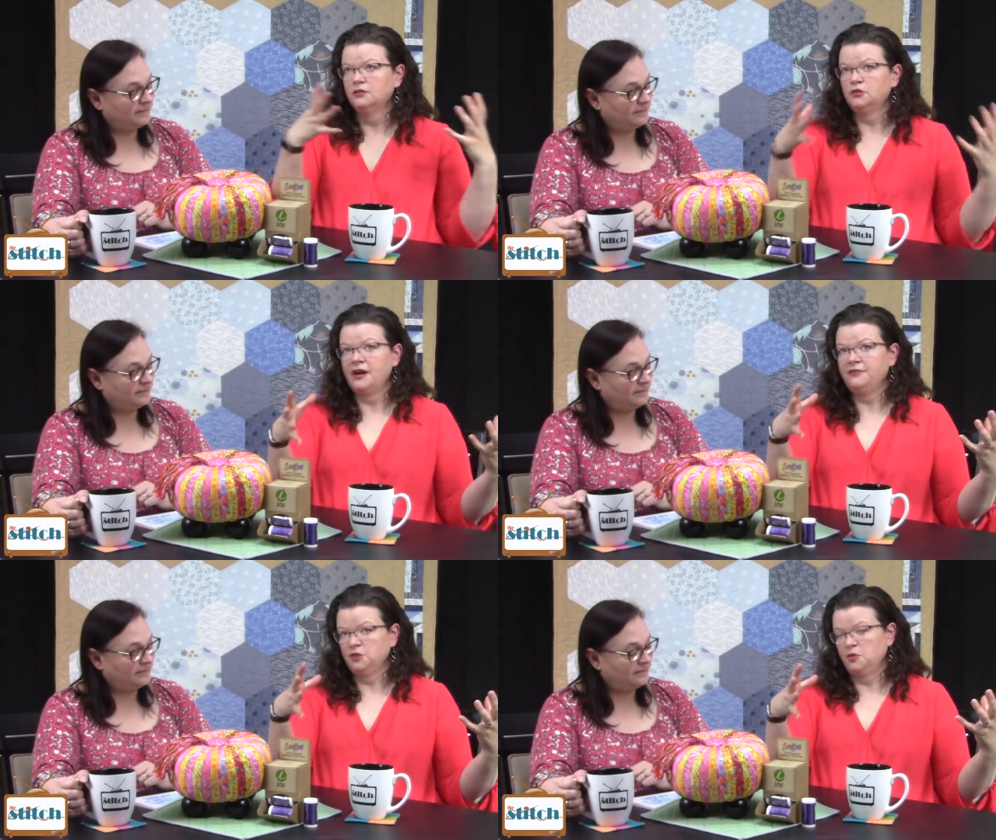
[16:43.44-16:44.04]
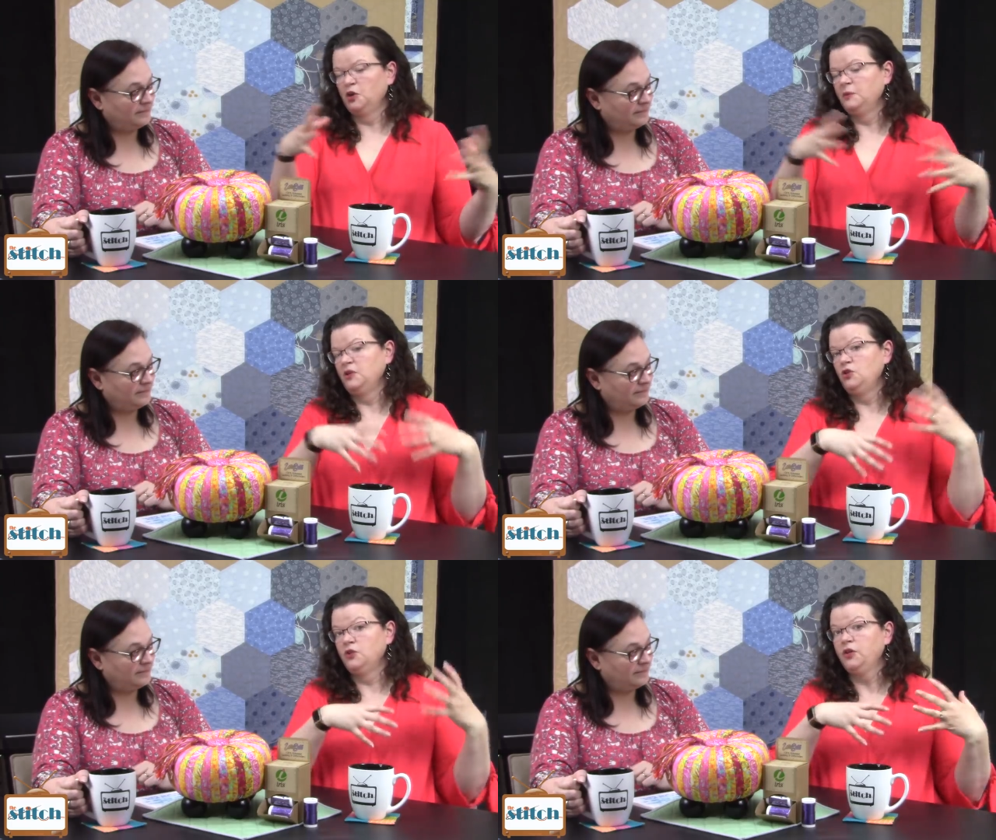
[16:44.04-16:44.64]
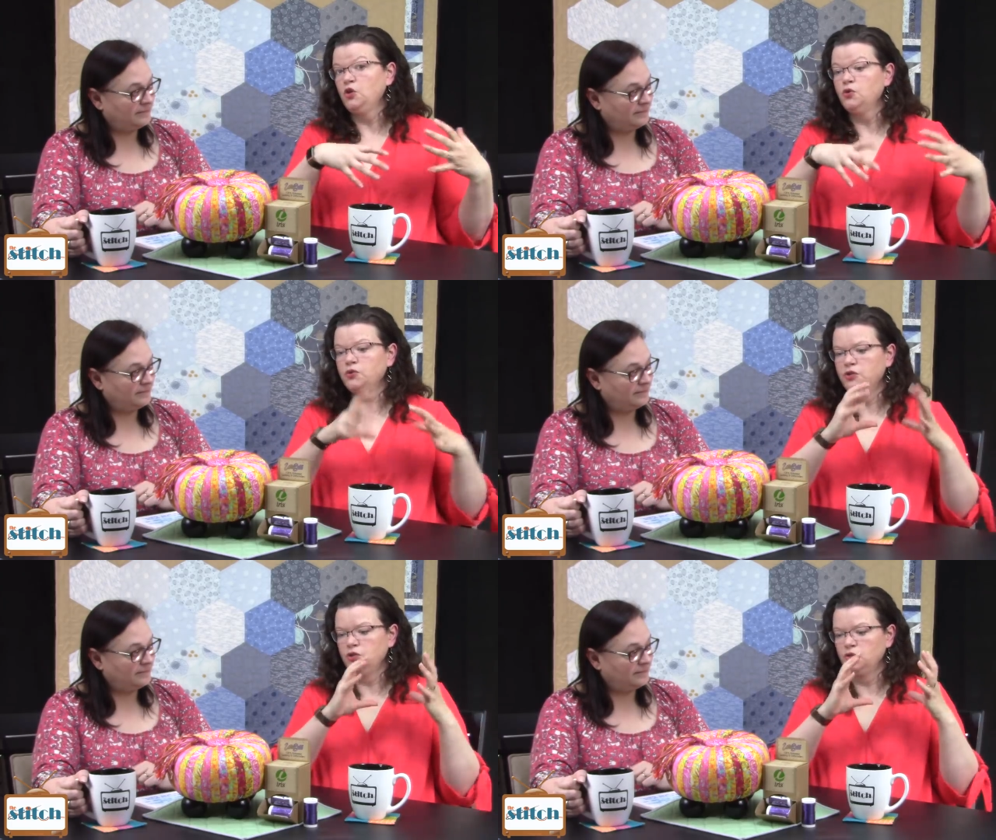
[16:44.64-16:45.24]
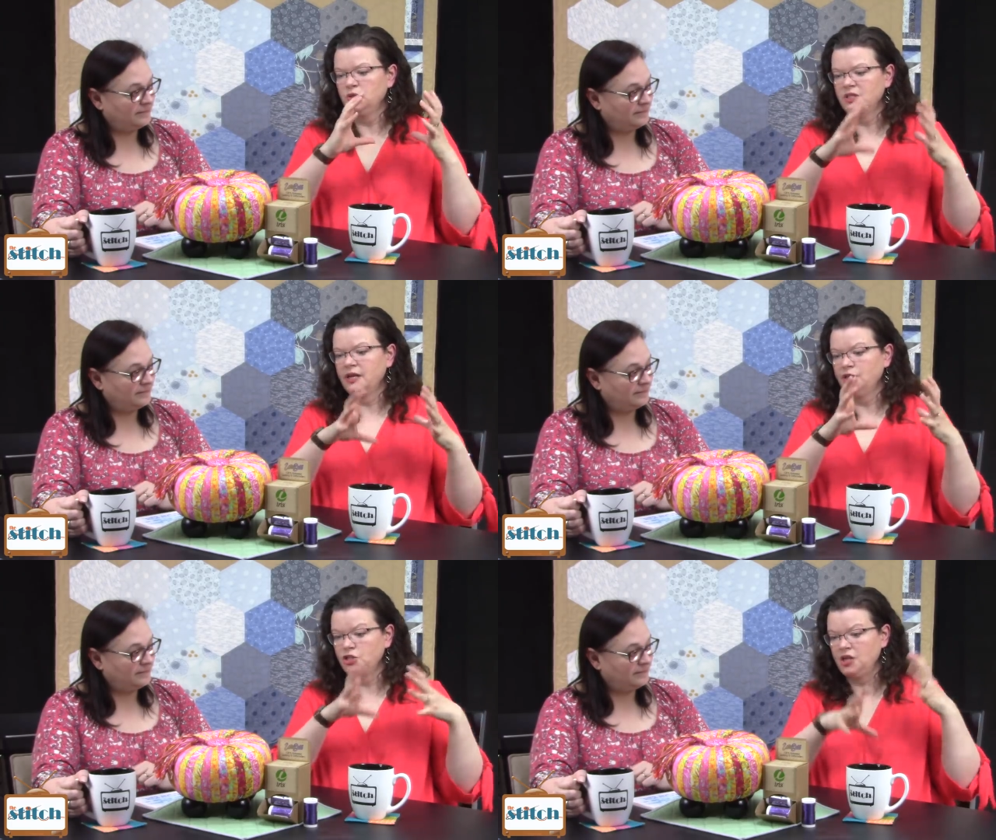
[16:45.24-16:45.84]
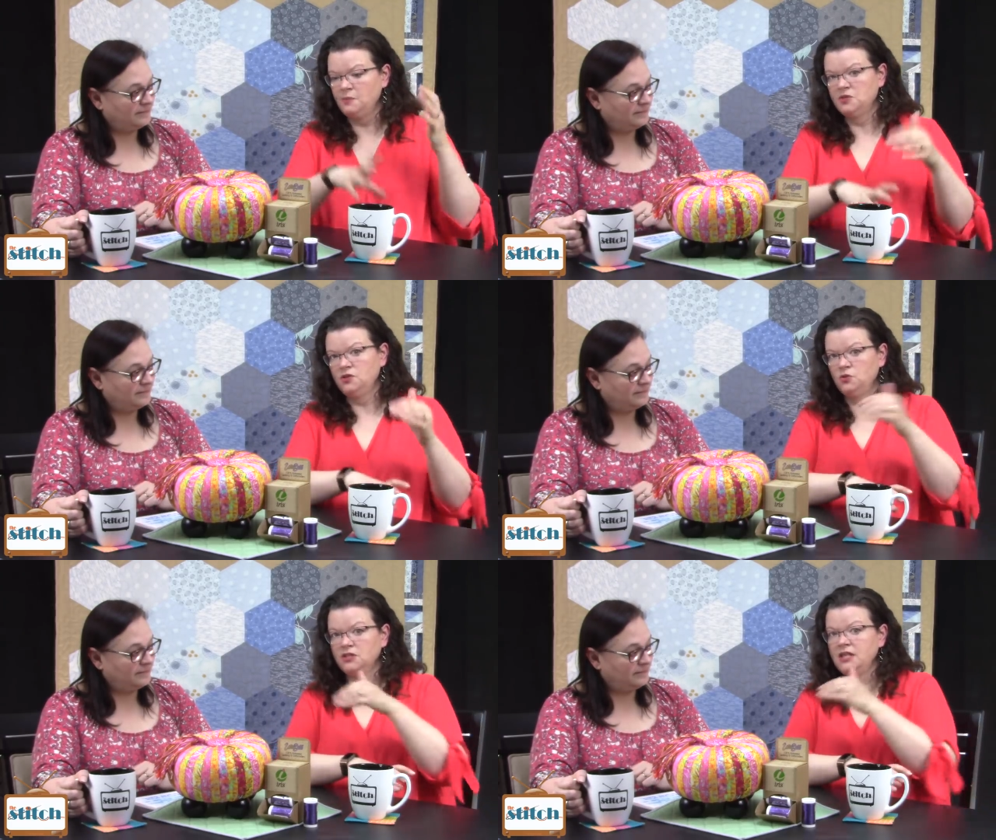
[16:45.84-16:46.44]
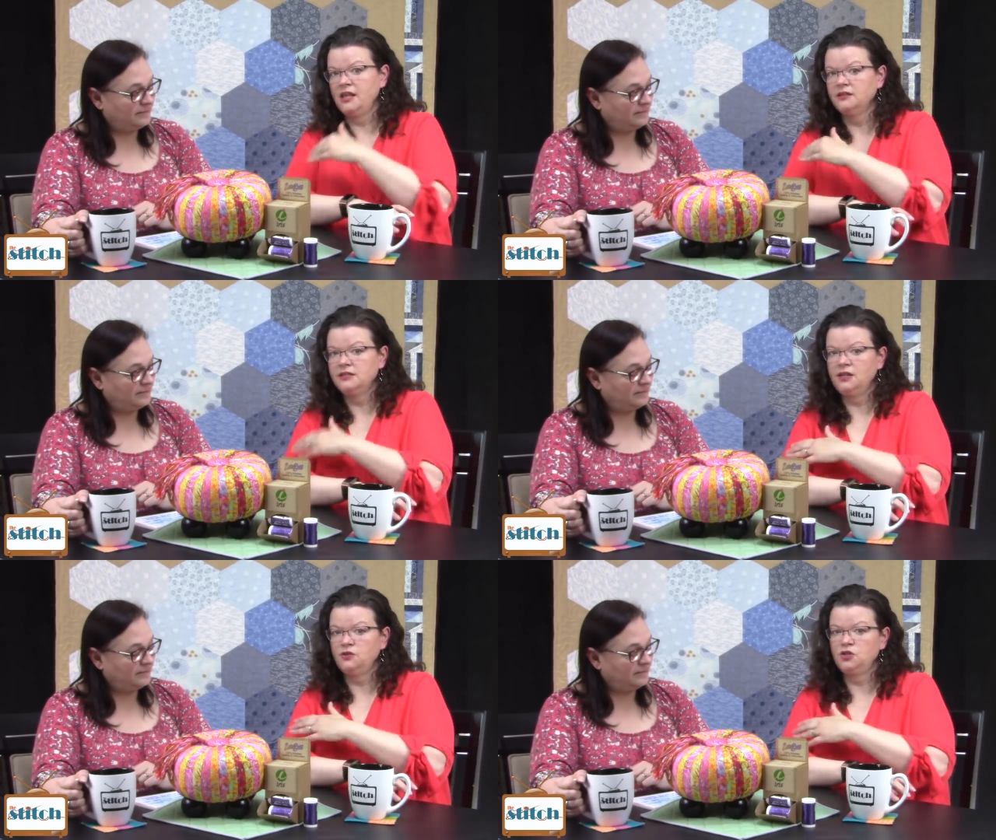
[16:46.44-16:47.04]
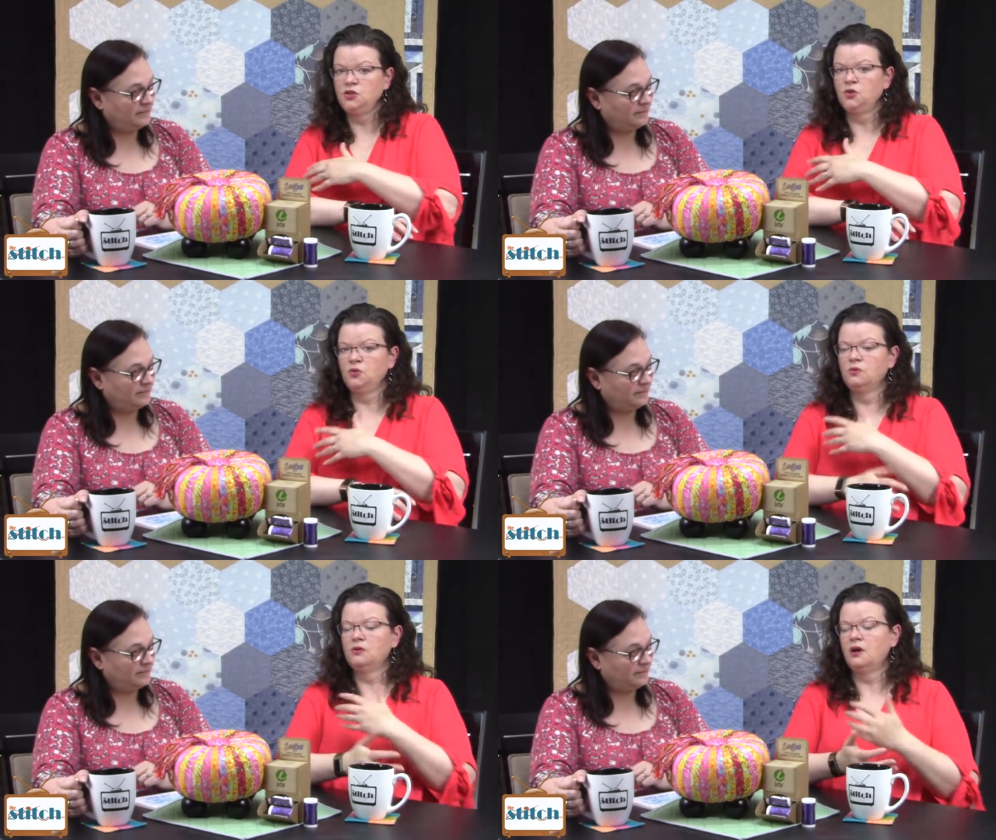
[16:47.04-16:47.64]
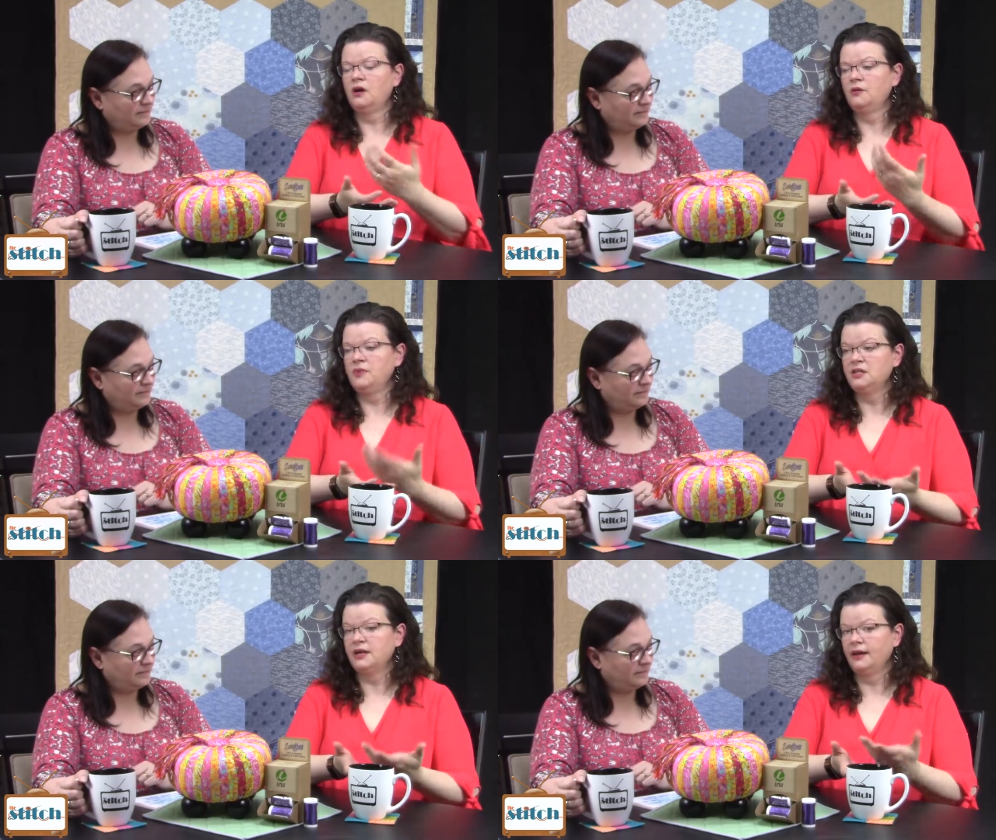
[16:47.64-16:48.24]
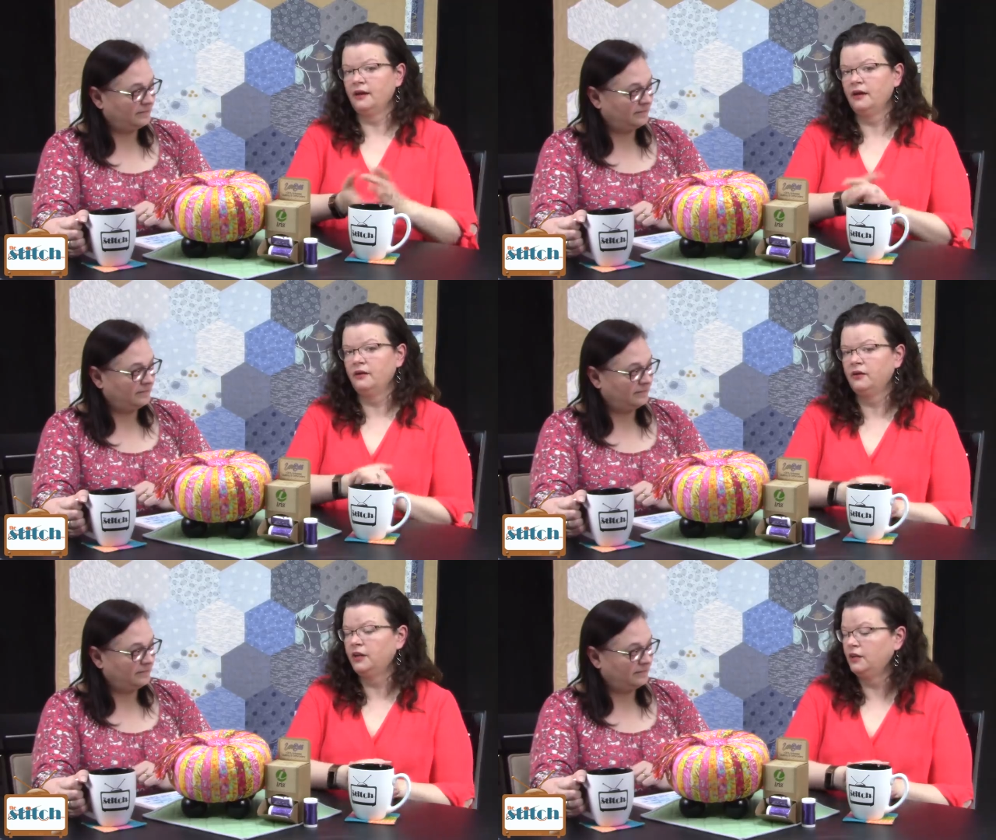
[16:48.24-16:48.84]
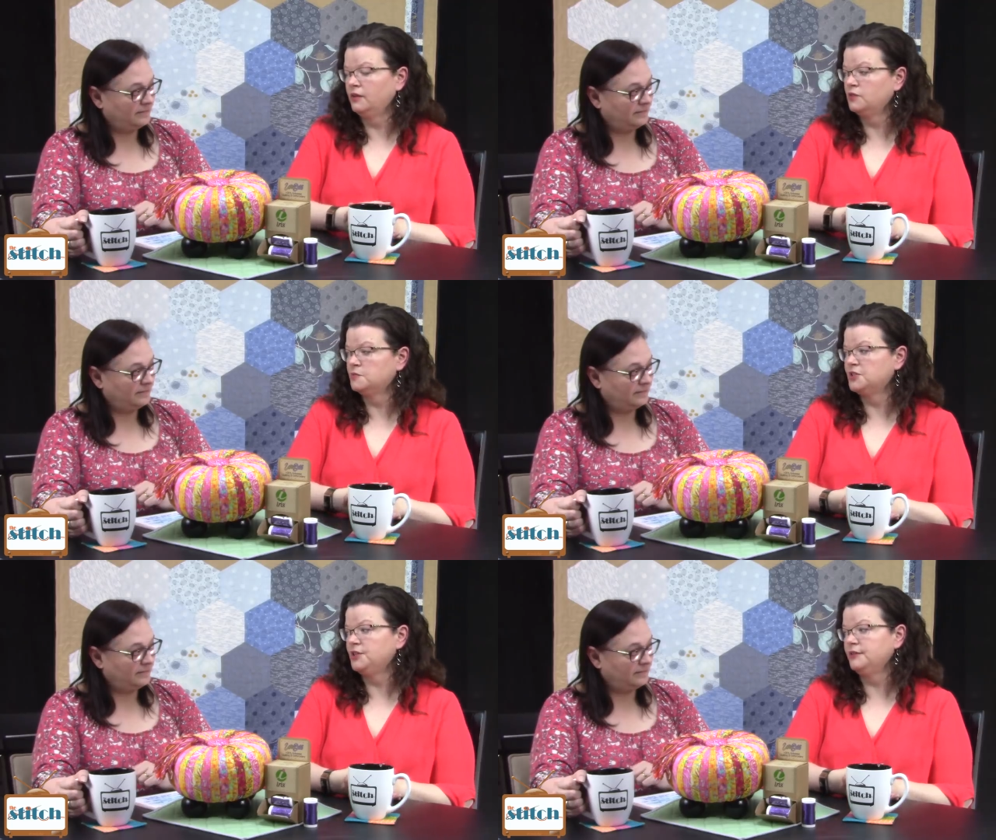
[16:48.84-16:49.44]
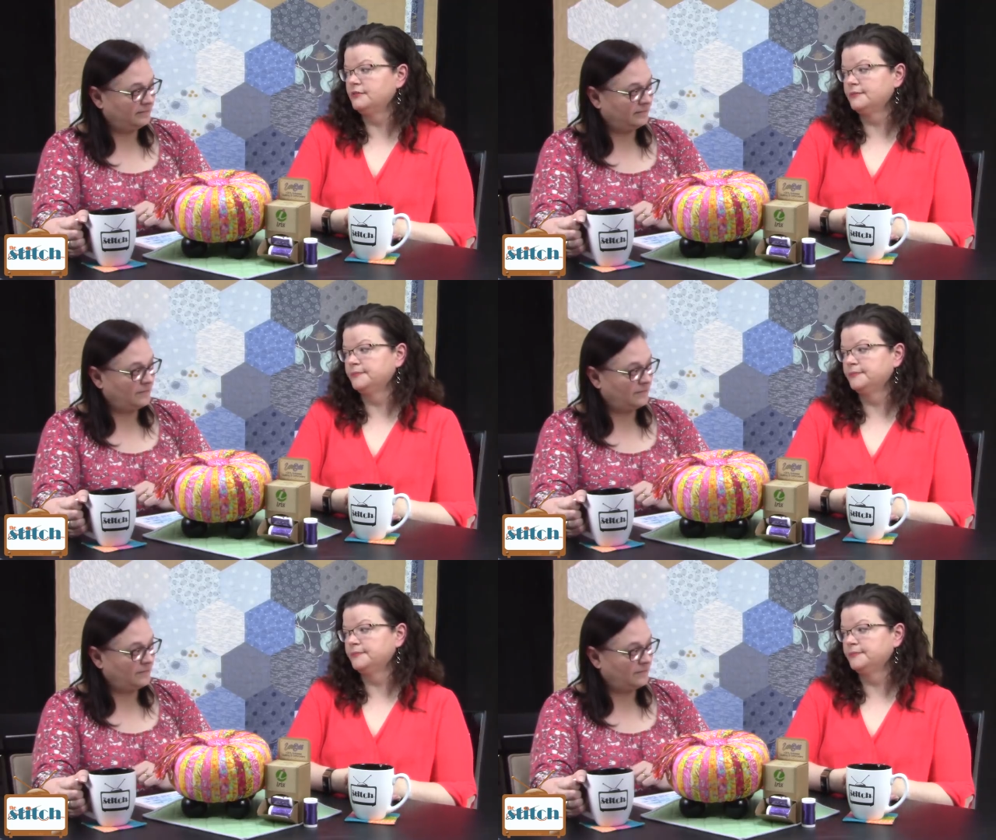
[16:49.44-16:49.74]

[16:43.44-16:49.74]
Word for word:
Speaker 1: graphics program that you can use to design shapes that you could then send to uh, be die cut on any of those machines.